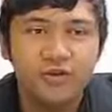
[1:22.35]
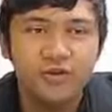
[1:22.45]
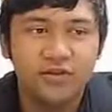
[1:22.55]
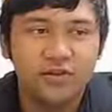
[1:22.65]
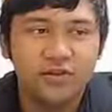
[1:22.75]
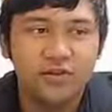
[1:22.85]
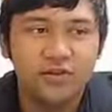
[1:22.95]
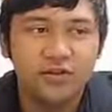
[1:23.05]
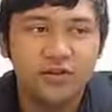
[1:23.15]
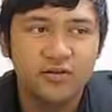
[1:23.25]
teaching.
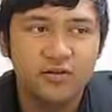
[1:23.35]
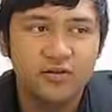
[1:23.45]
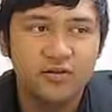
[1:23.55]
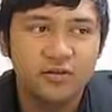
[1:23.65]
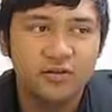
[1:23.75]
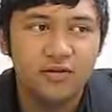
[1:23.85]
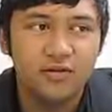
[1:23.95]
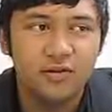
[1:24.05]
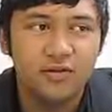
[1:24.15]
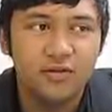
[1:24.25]

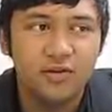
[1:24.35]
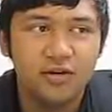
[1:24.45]
And